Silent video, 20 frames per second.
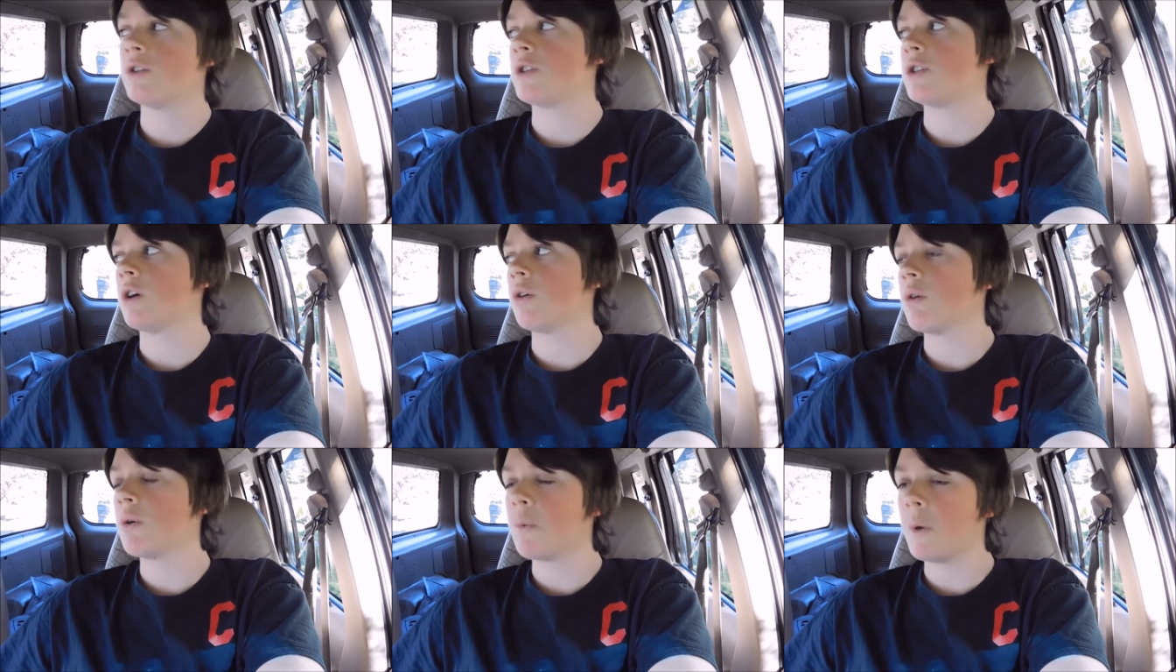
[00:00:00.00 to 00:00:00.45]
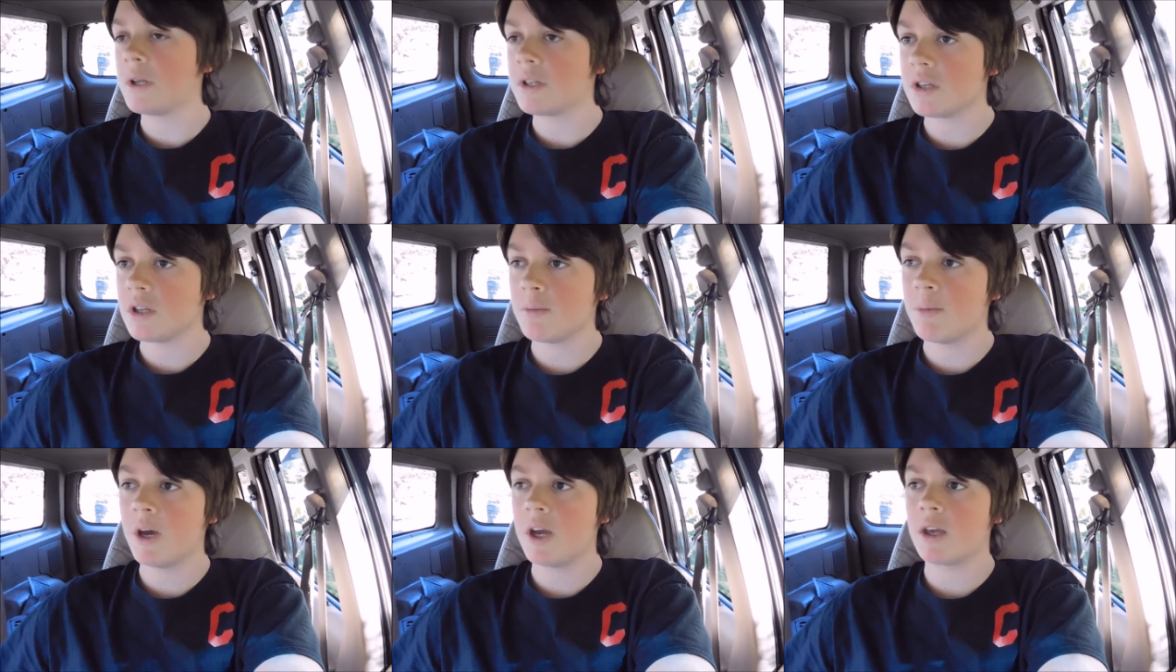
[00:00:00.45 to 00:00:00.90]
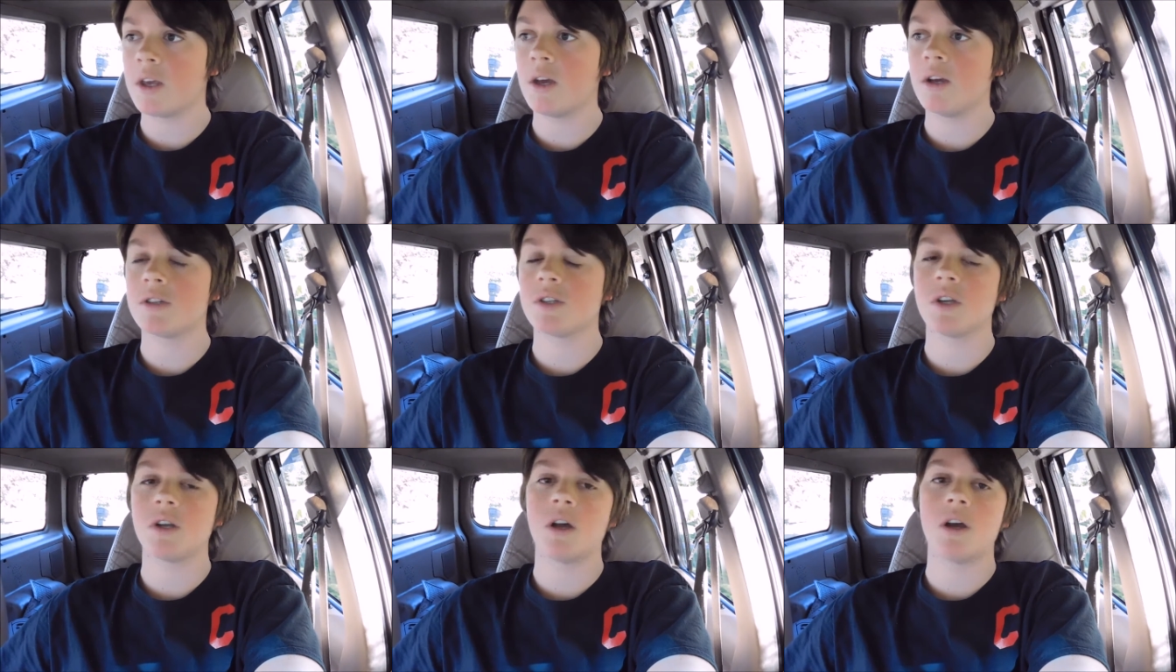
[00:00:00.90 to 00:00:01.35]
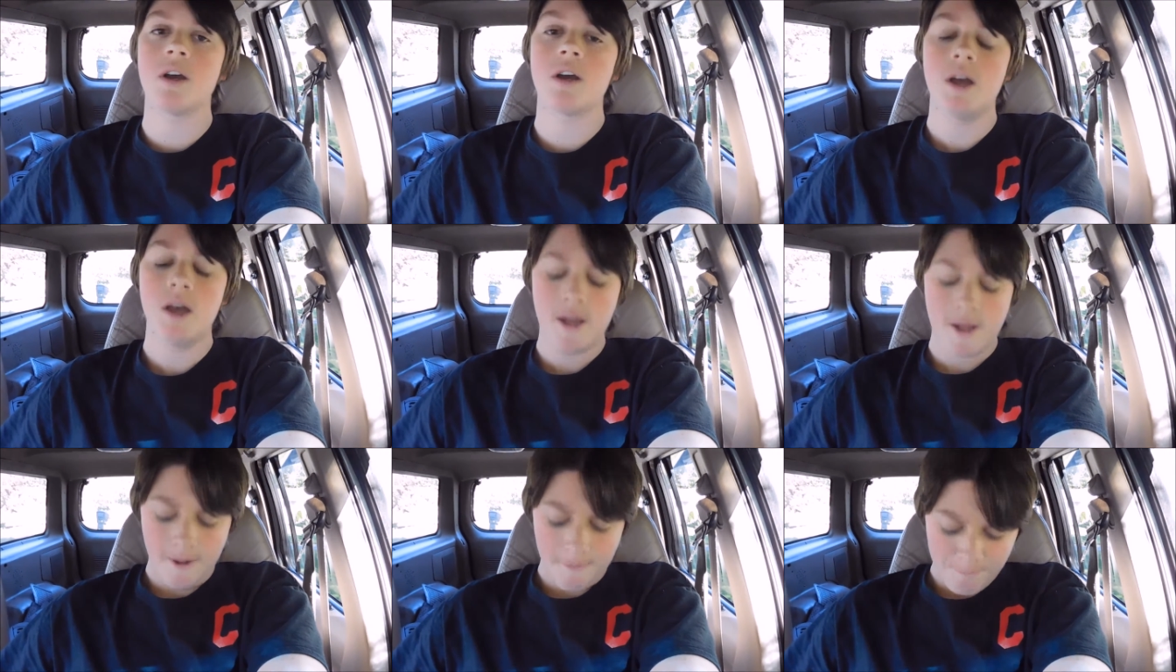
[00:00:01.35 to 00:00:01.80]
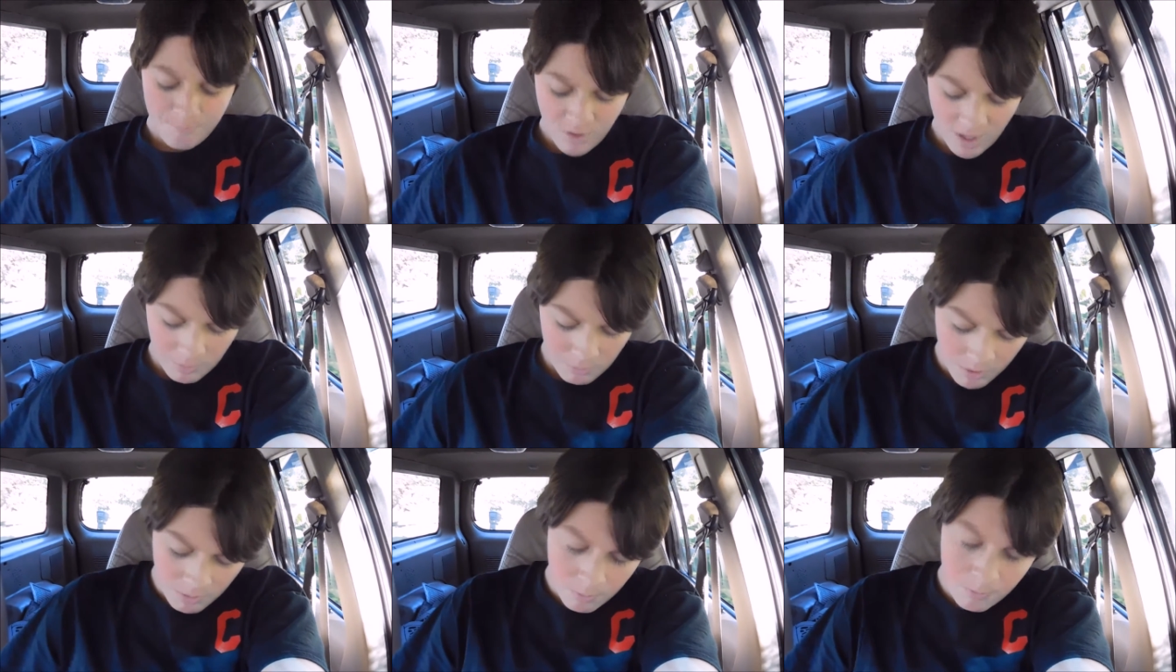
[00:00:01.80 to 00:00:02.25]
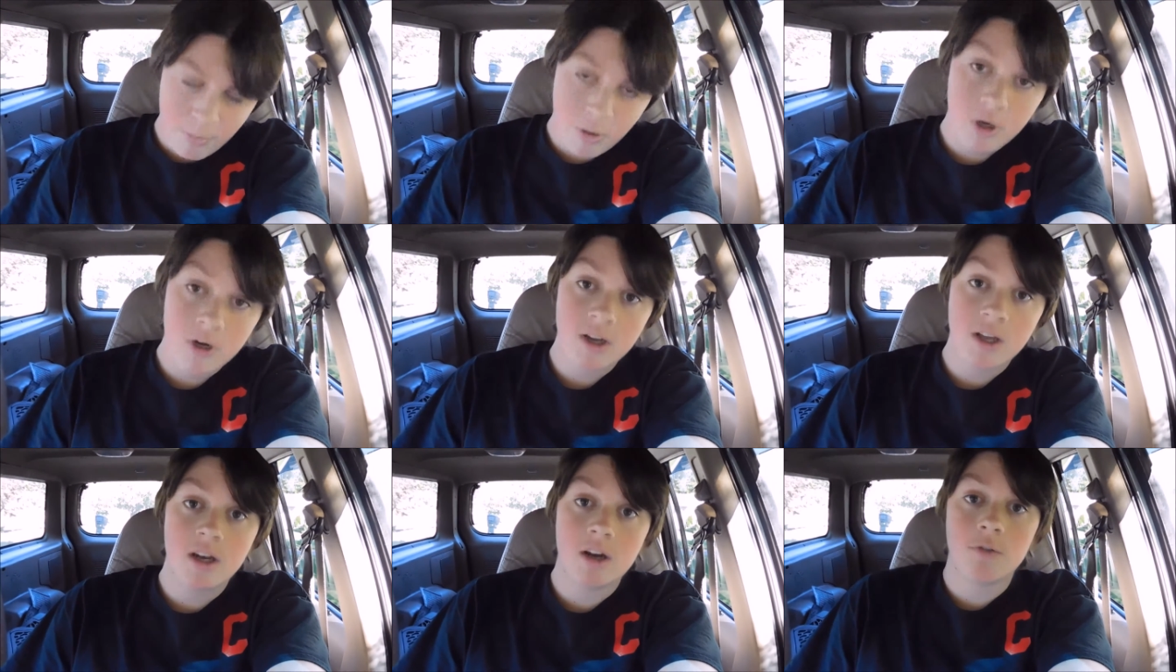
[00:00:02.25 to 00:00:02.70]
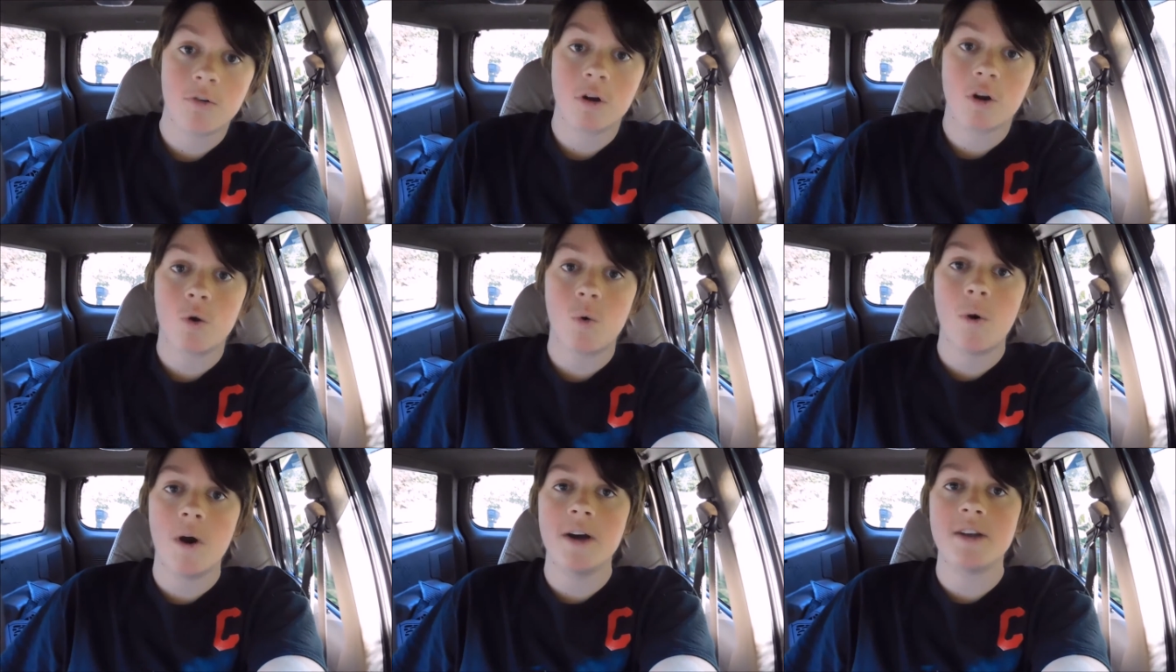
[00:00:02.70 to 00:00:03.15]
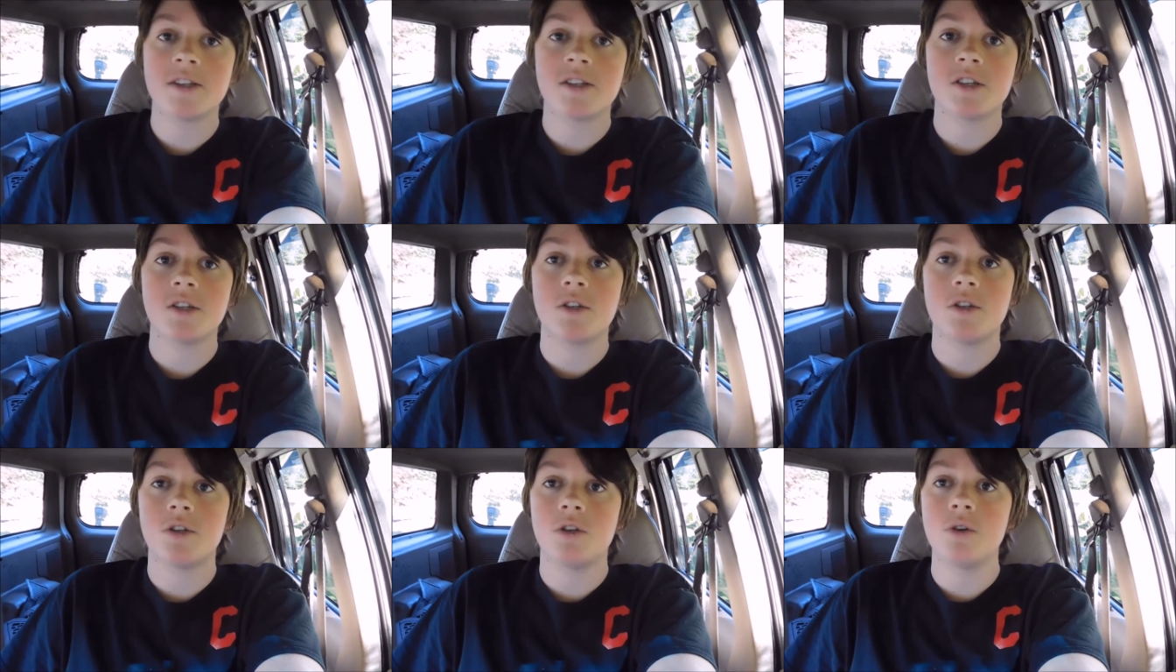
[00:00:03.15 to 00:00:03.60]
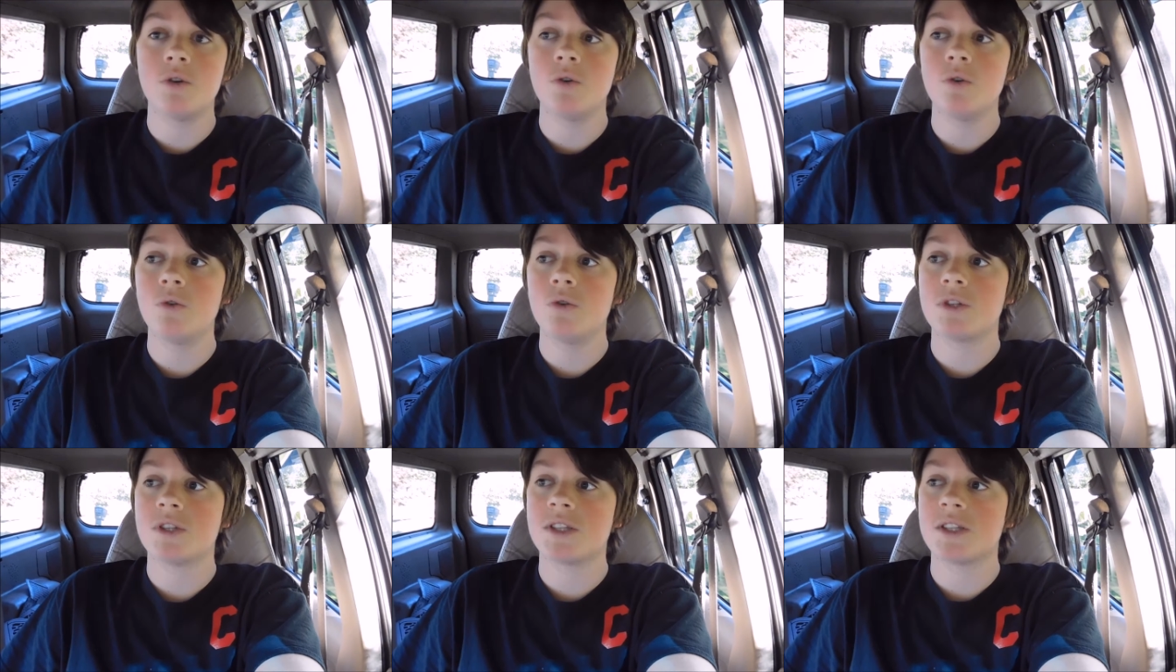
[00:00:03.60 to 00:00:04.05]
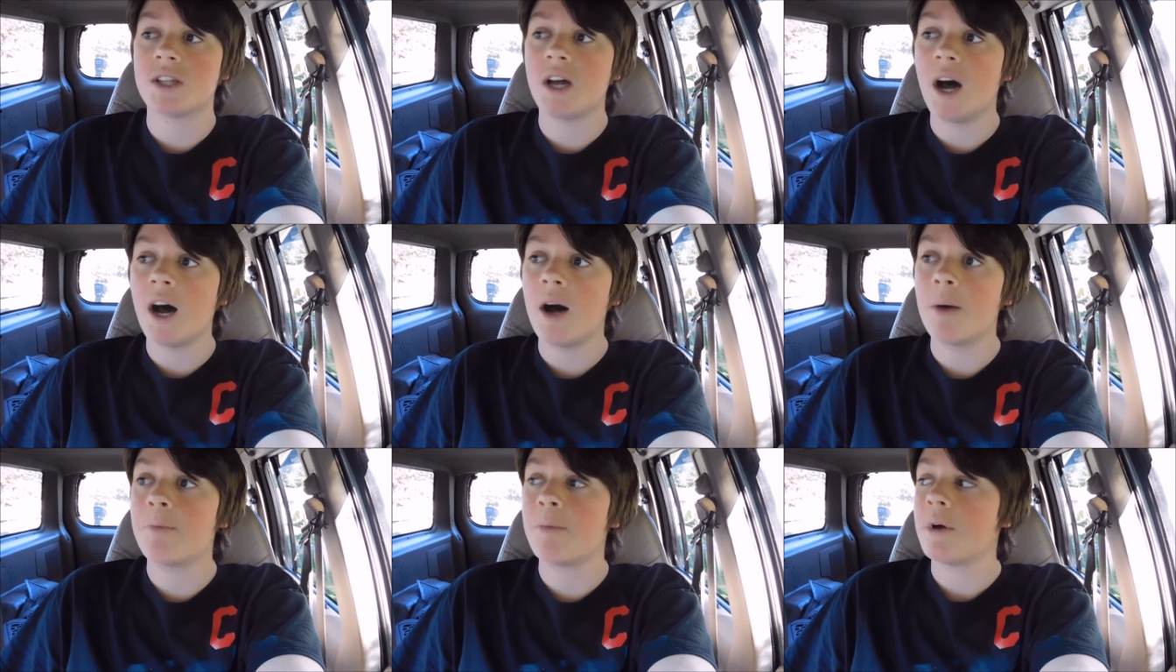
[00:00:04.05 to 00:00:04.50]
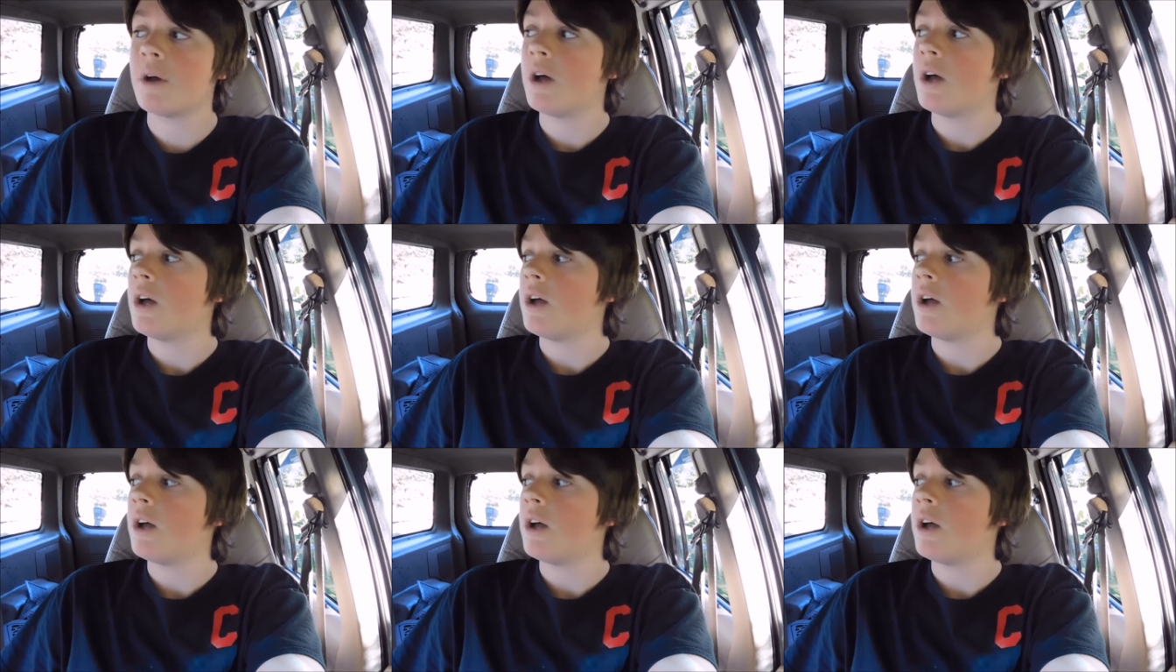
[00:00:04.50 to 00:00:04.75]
So we went to the bank yesterday and we put in a request to stop